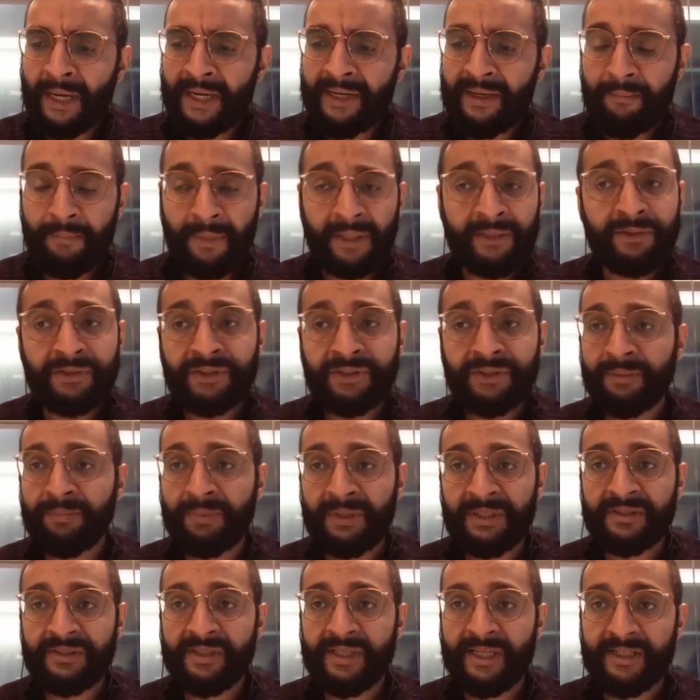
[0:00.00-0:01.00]
But
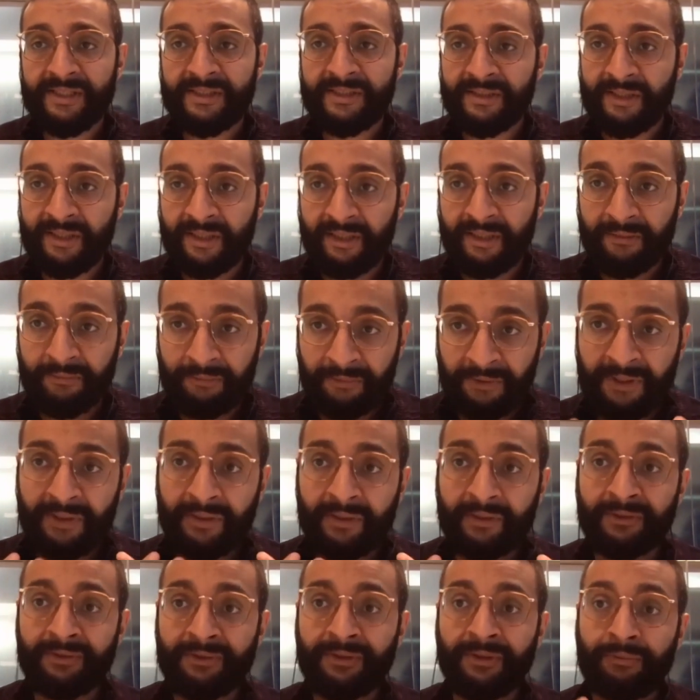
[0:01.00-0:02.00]
mentorship is the
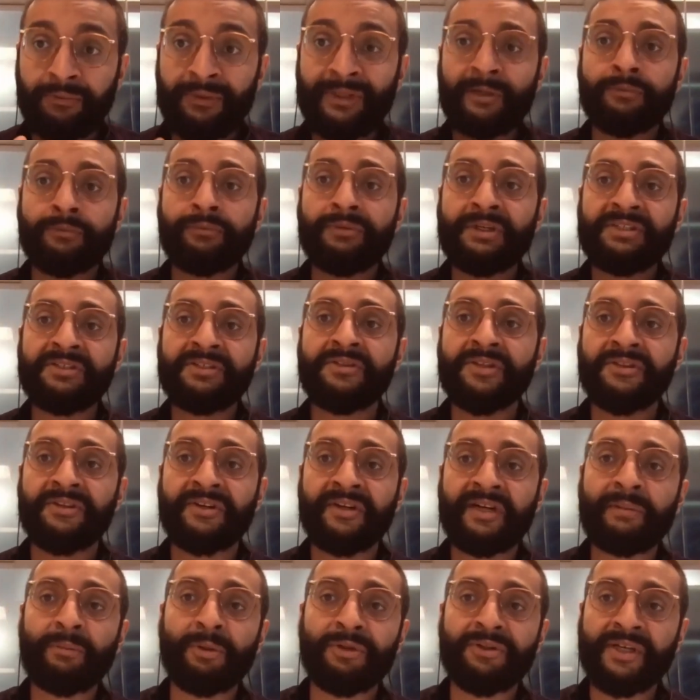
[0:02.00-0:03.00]
real reason that
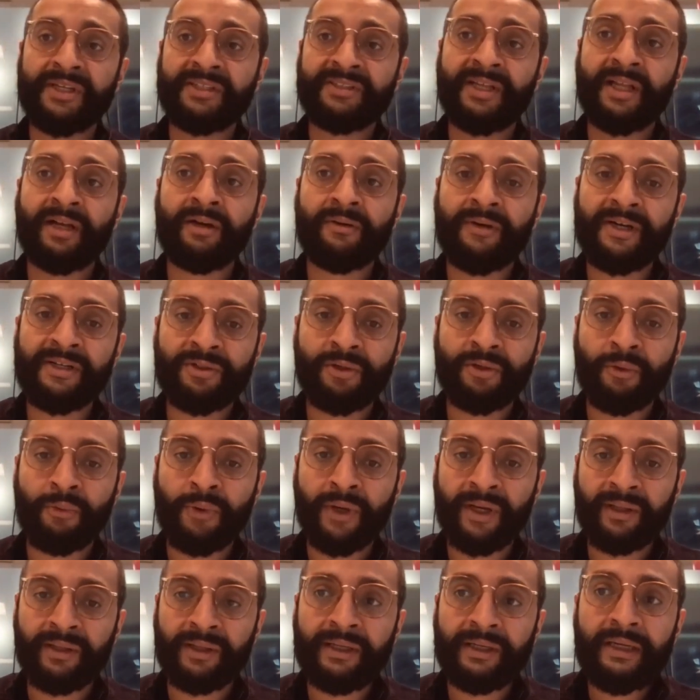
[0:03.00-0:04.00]
they're able to accelerate so
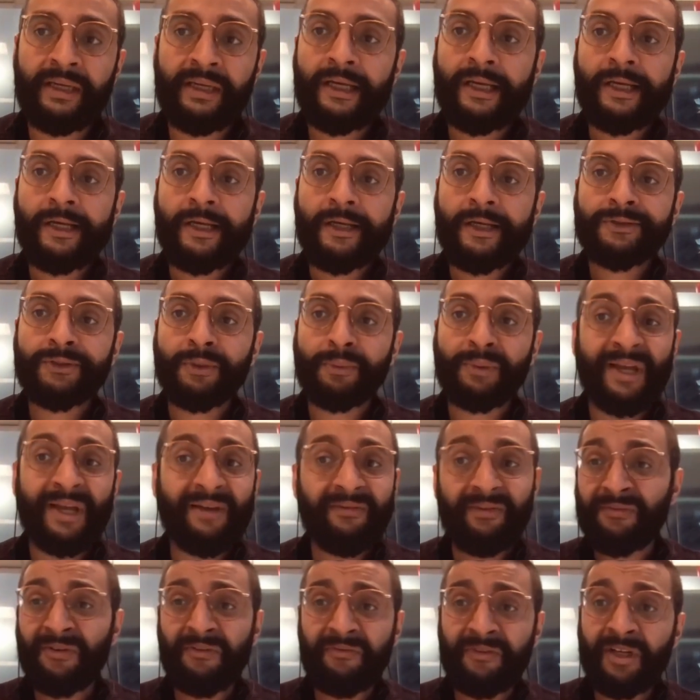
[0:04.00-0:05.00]
quickly. So we
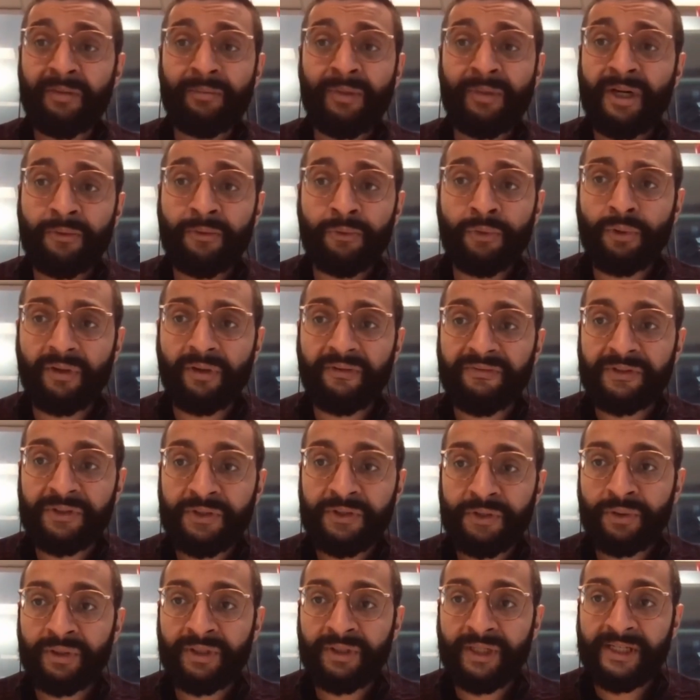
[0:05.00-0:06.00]
have a 15-minute rule. If a
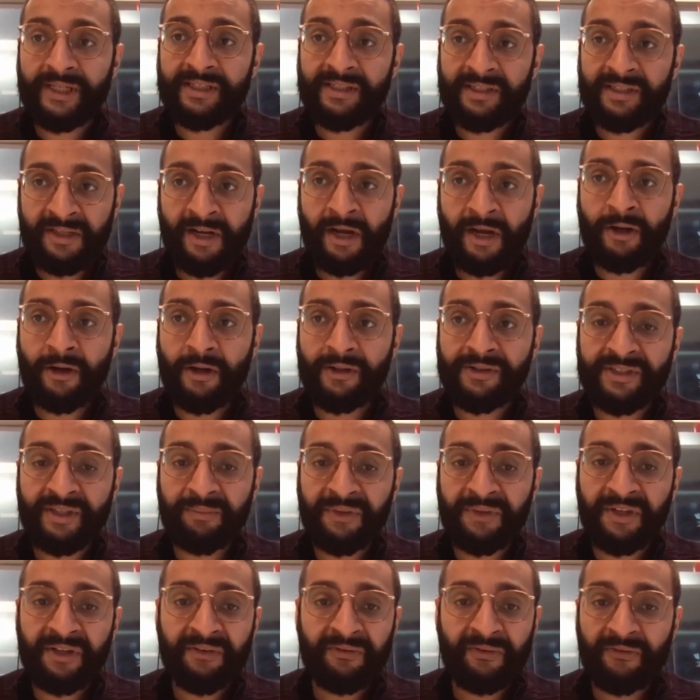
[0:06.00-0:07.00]
student is stuck on
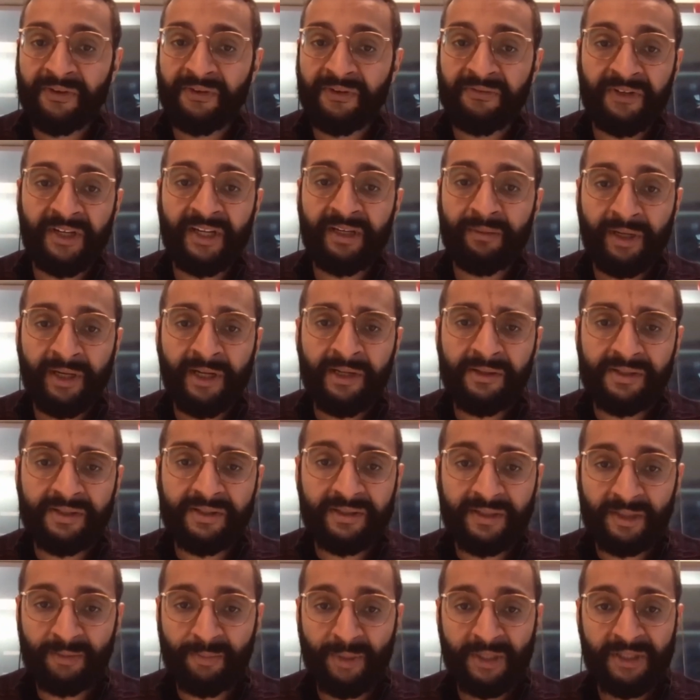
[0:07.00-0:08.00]
something for 15
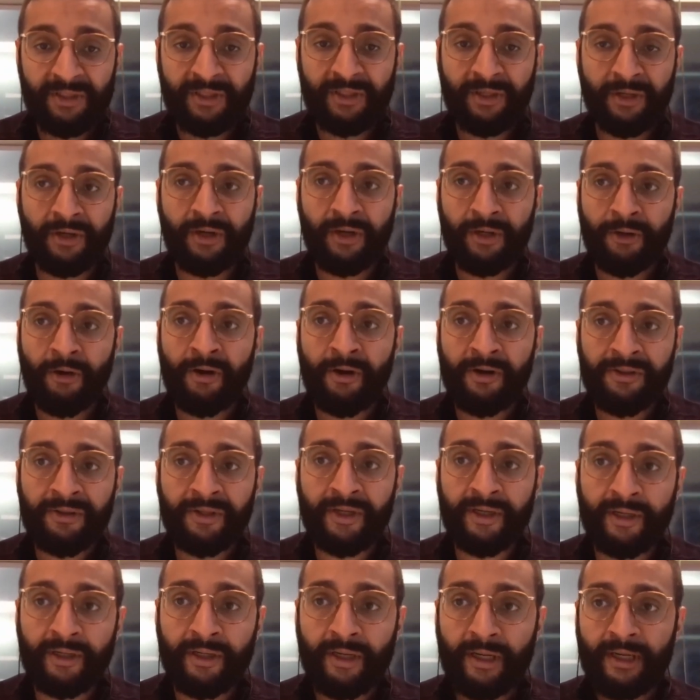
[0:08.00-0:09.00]
minutes, especially early on in
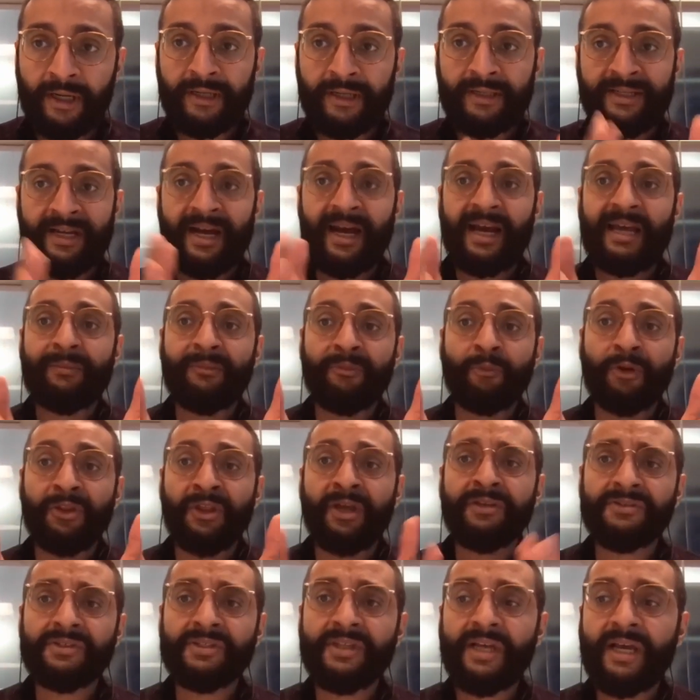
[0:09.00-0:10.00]
their time with
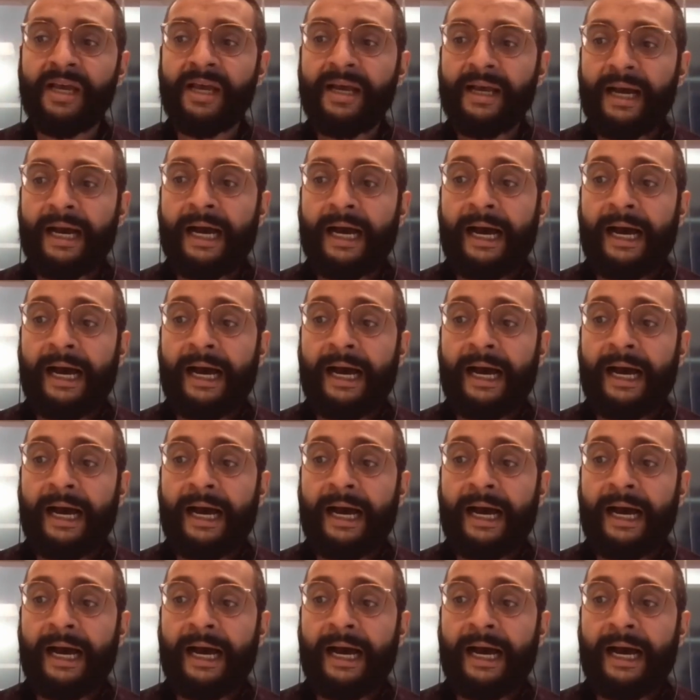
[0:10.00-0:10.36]
us,